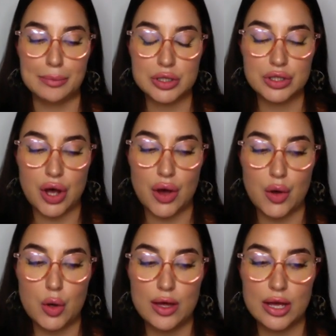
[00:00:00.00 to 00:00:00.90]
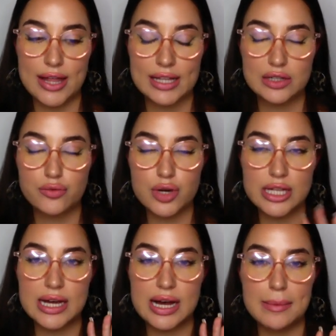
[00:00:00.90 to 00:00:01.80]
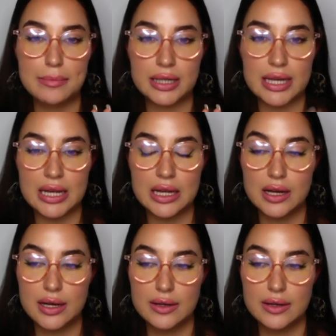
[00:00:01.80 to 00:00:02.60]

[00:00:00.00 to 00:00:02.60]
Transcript: So that's a really humbling